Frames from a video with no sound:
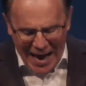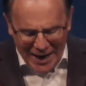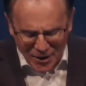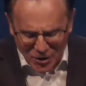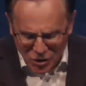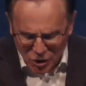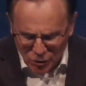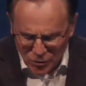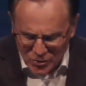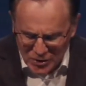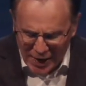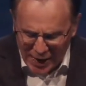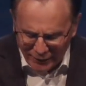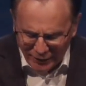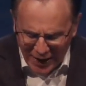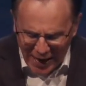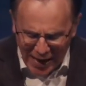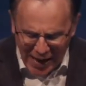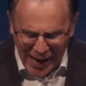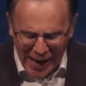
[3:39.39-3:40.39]
attitudes
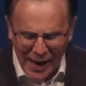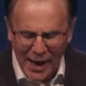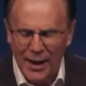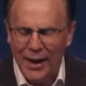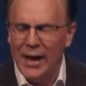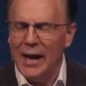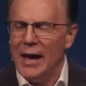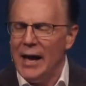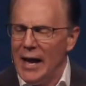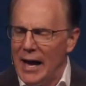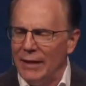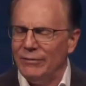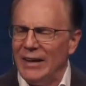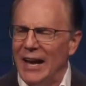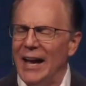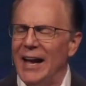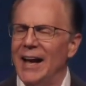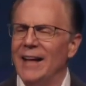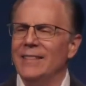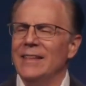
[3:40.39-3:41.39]
I've had
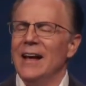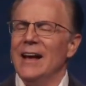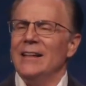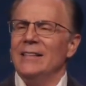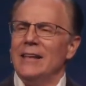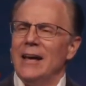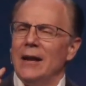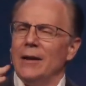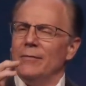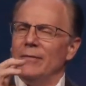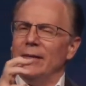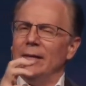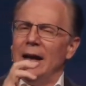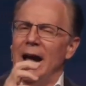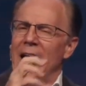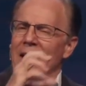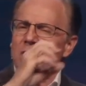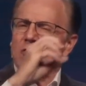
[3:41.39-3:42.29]
that have